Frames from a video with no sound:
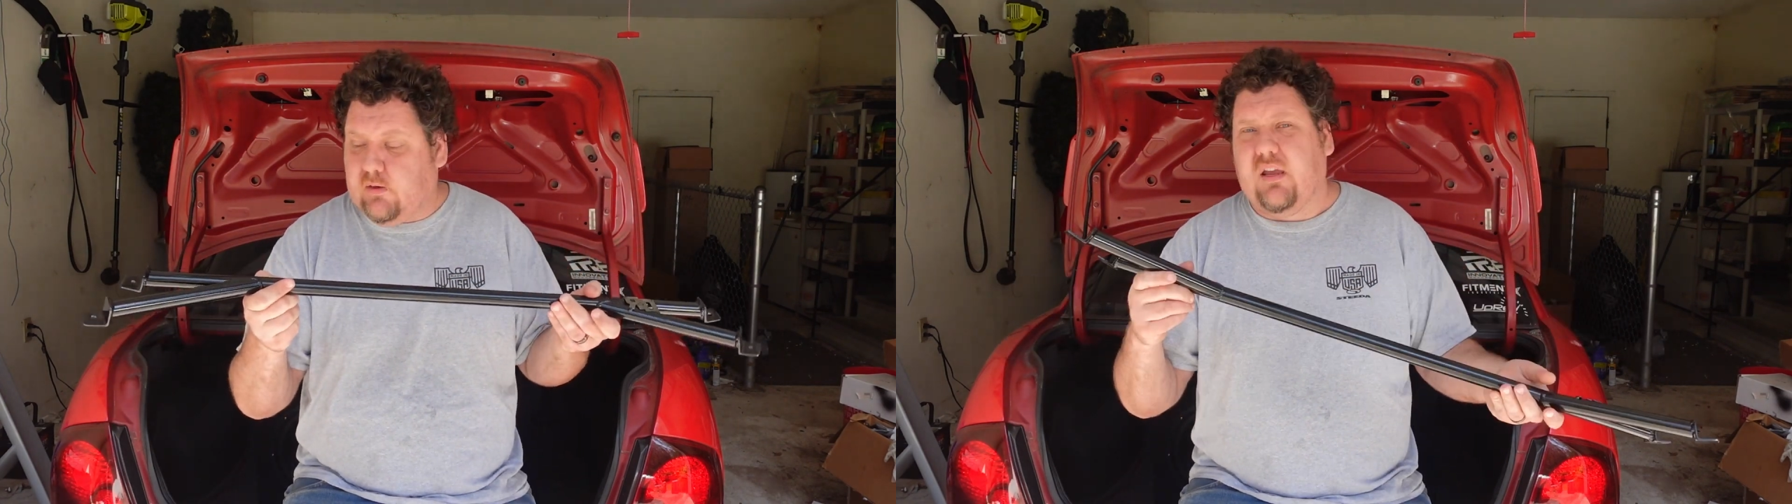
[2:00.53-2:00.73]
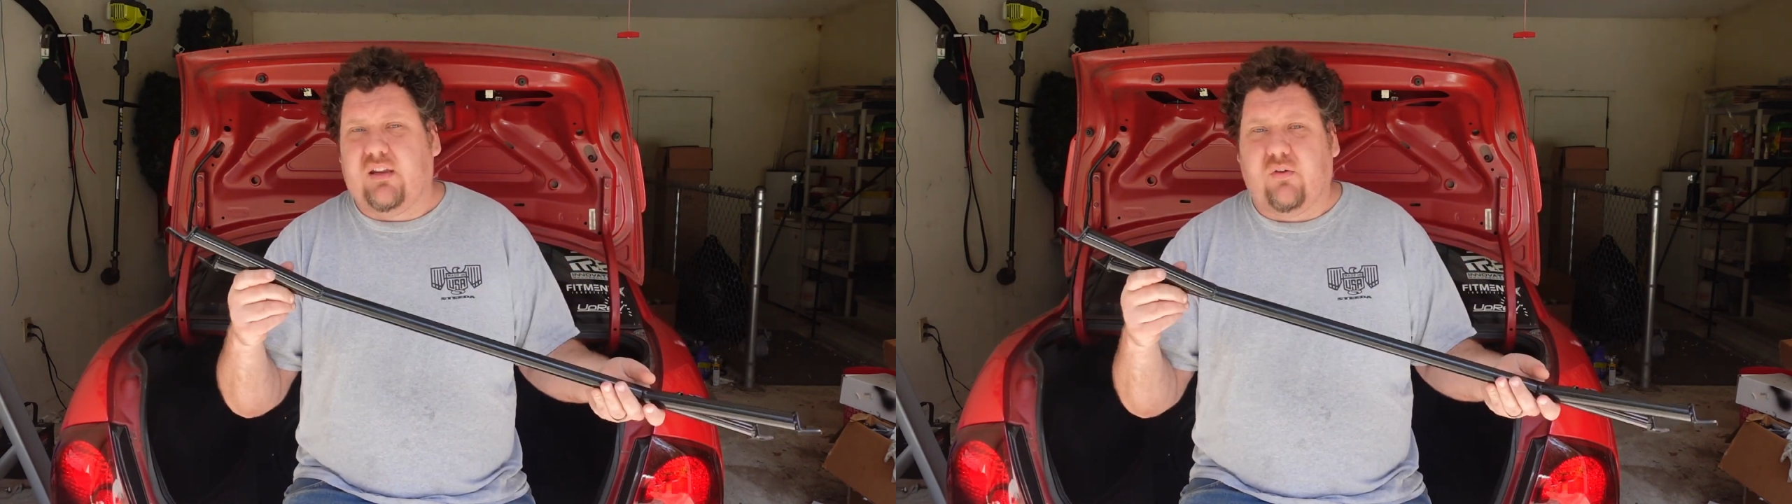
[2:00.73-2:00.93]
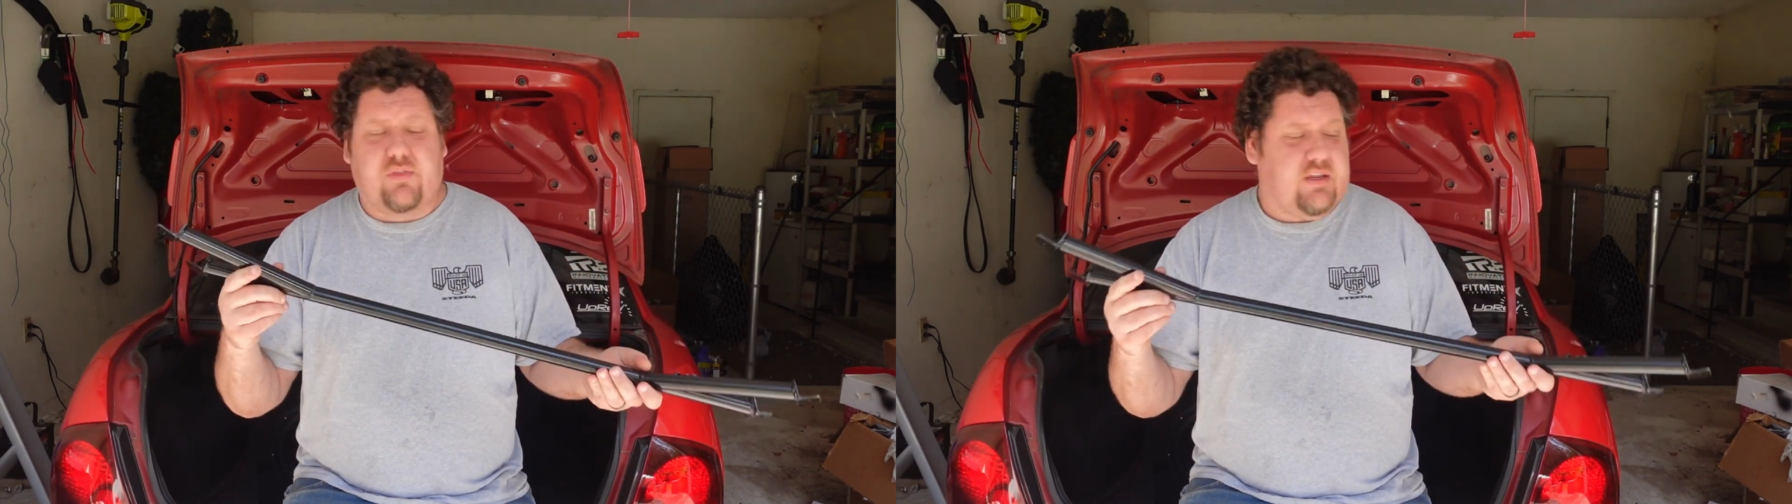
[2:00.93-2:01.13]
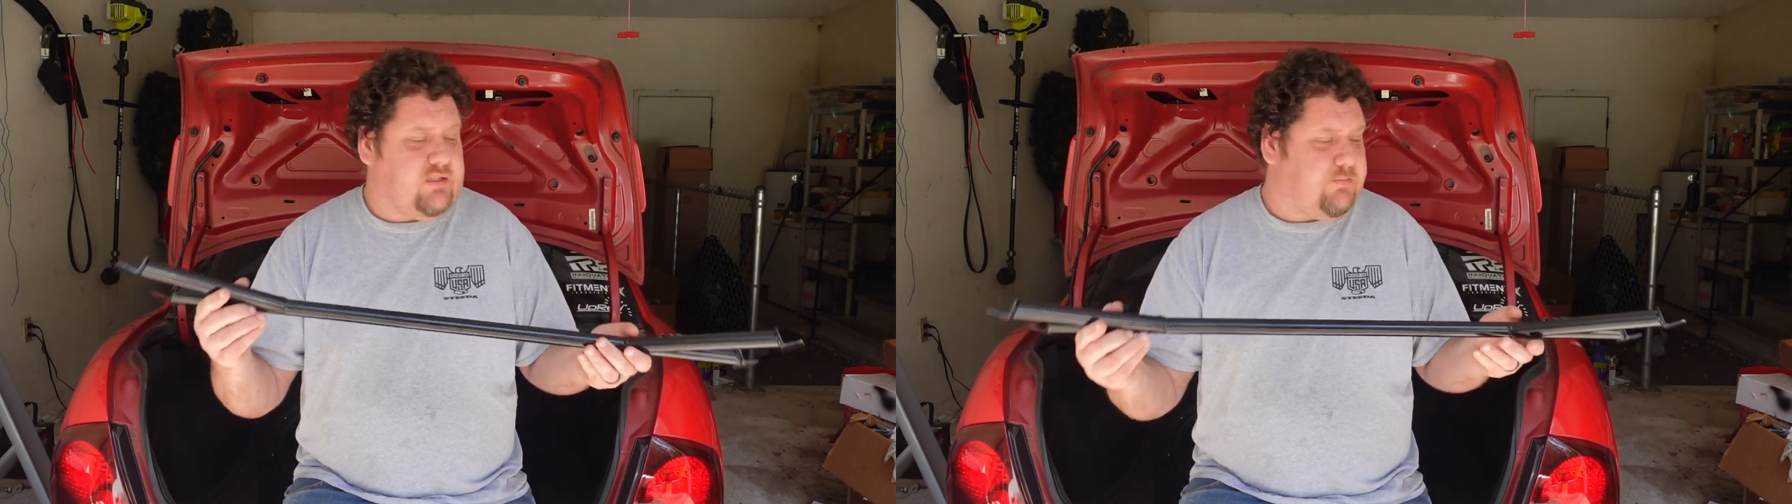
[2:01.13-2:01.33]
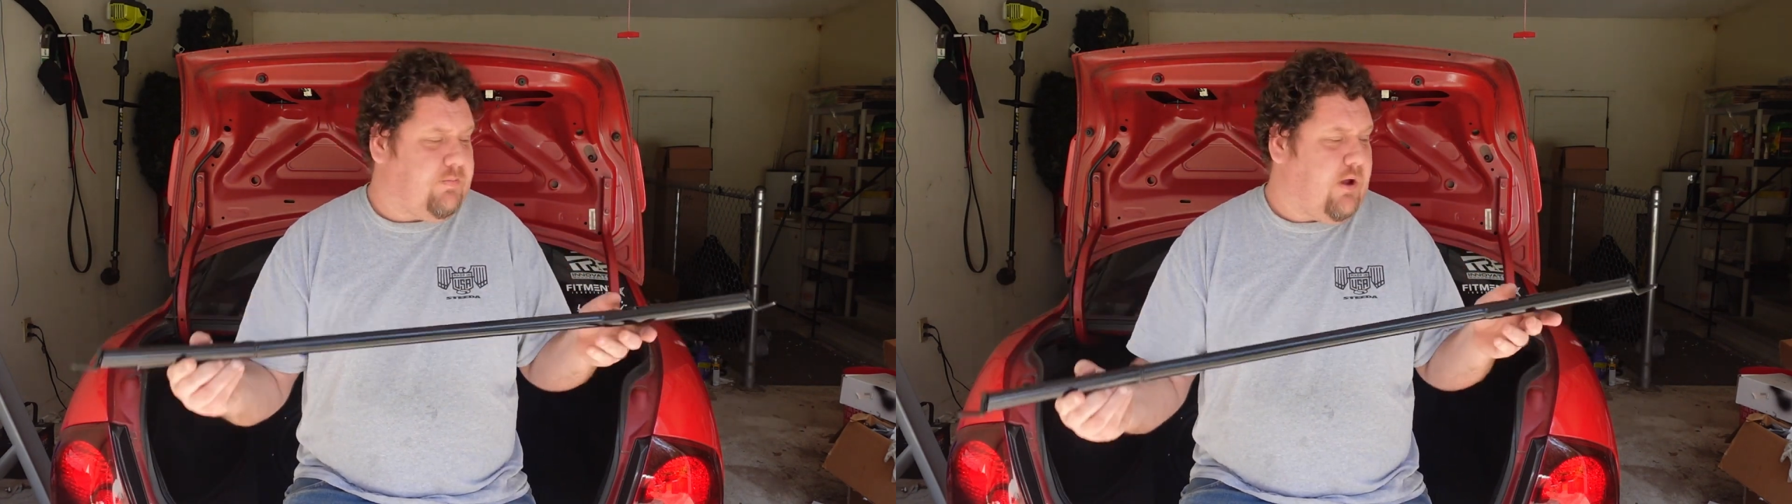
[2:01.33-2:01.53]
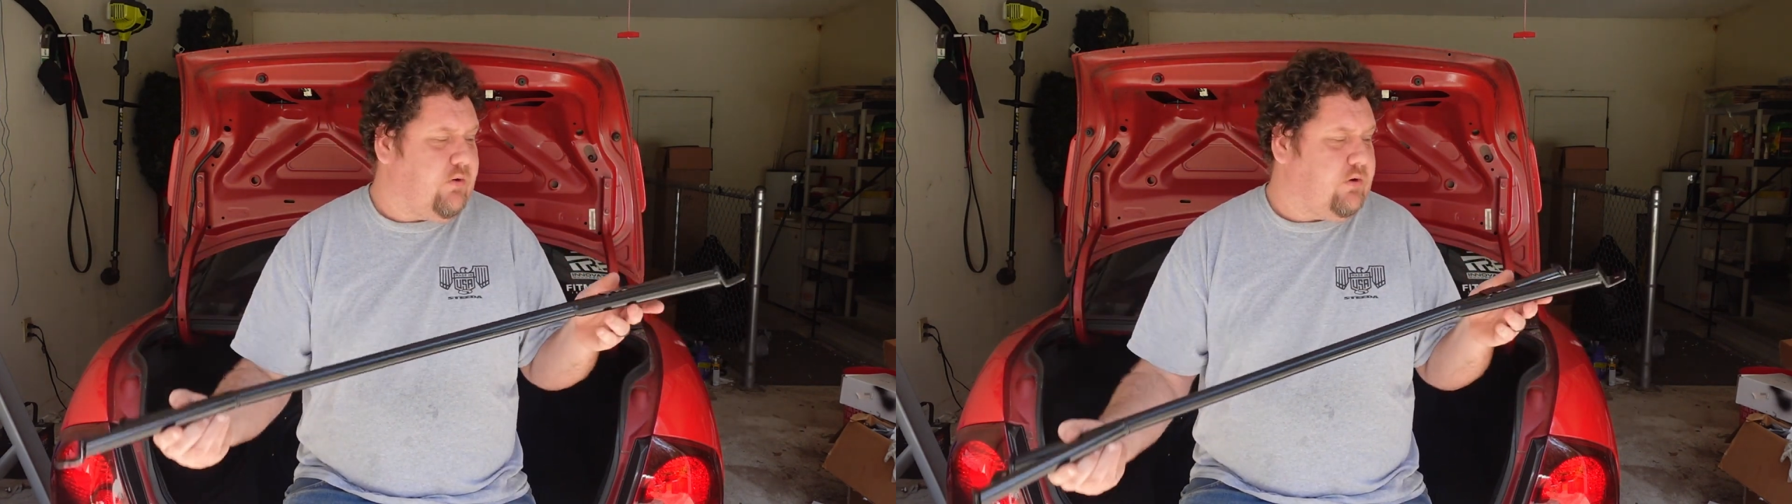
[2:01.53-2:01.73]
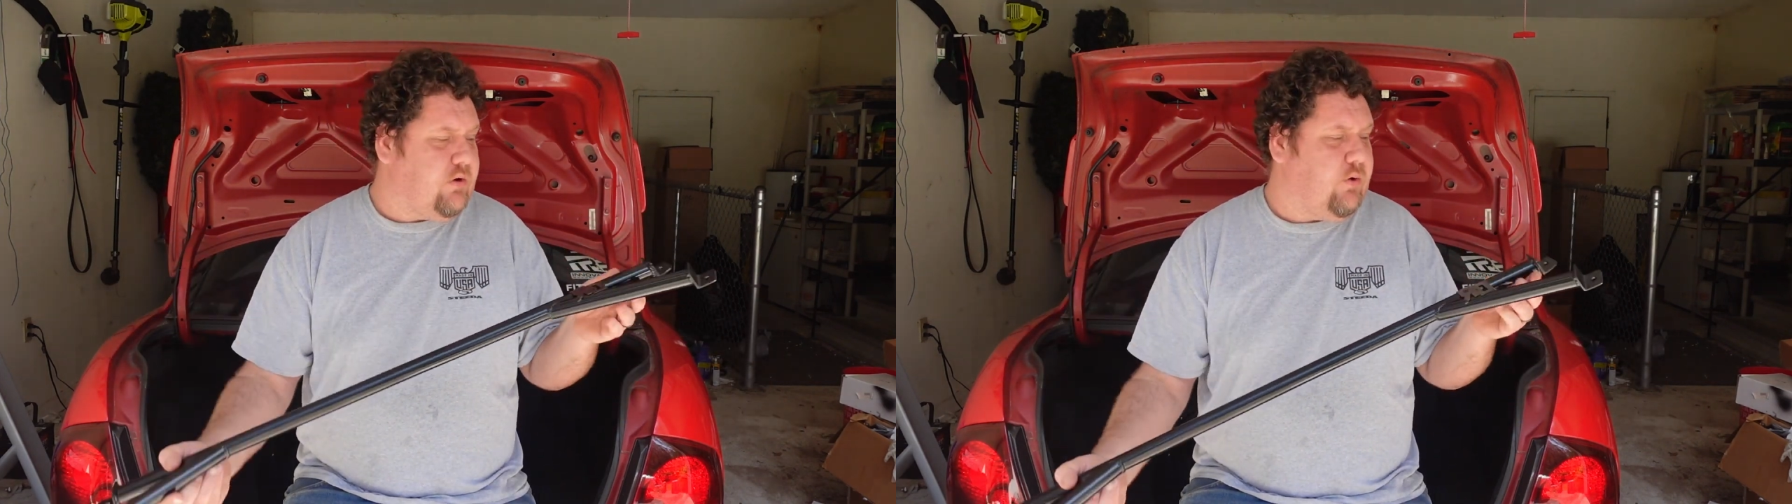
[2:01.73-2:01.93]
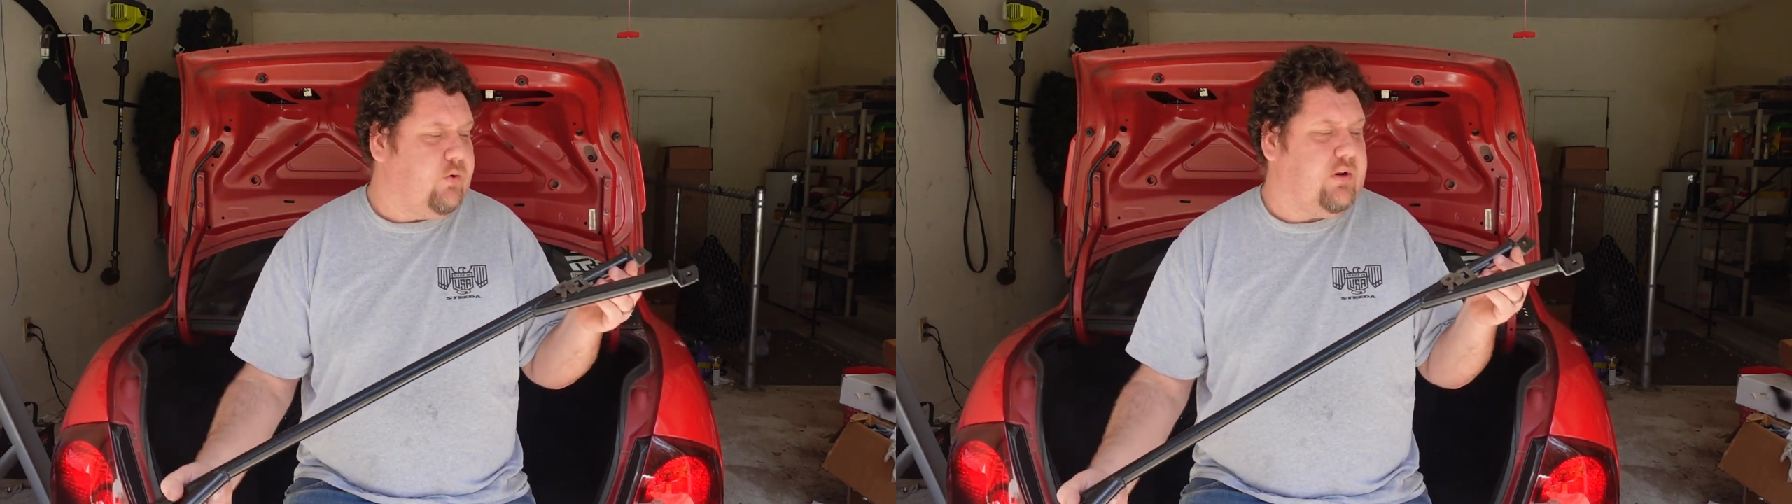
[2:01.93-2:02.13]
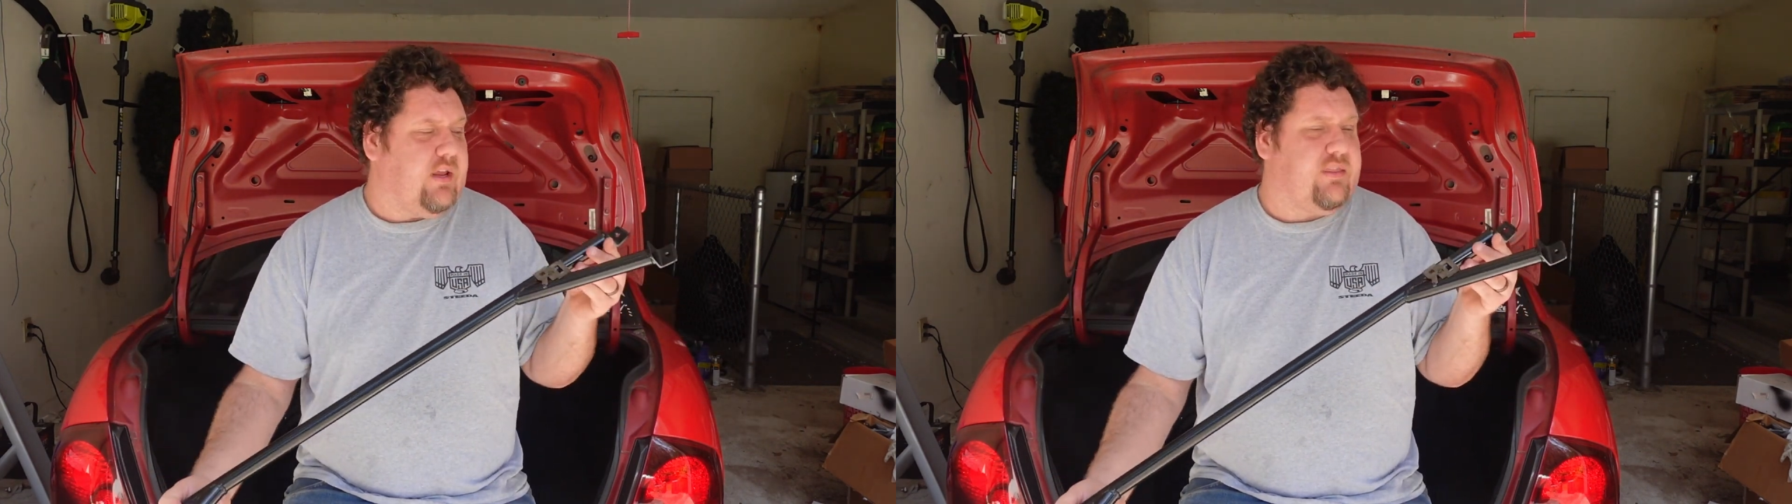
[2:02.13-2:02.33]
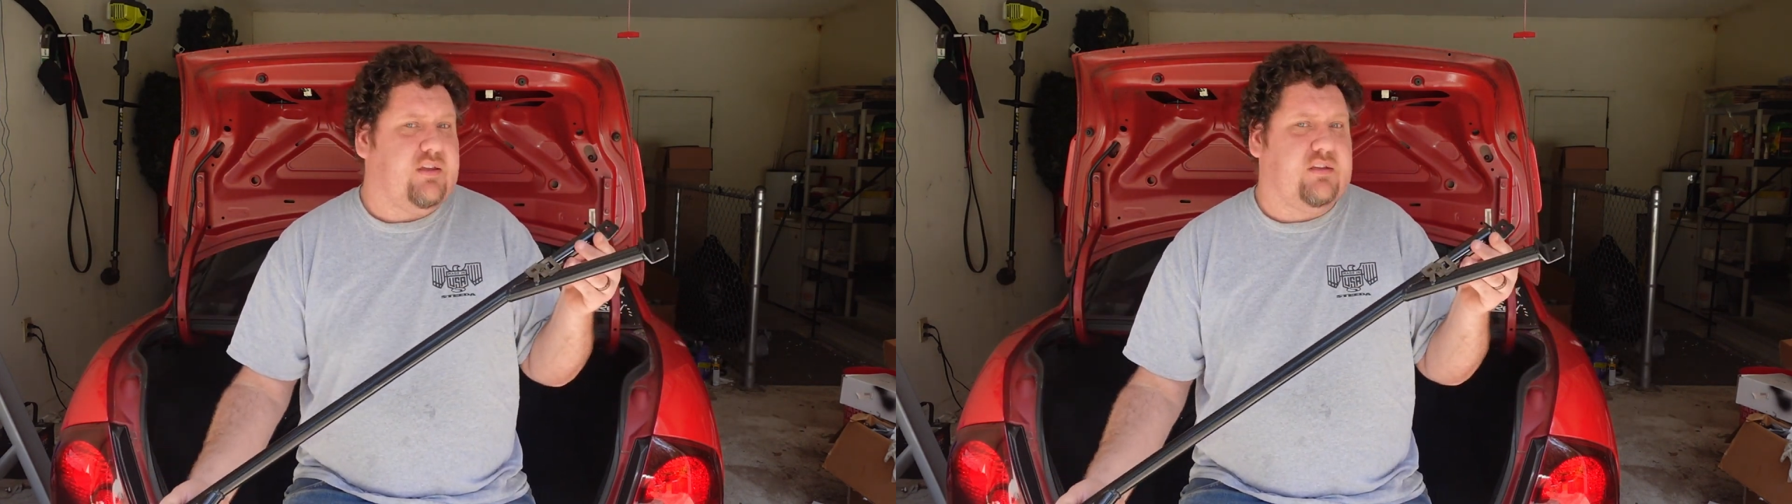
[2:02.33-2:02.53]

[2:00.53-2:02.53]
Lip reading: I don't think it's powder coated. I think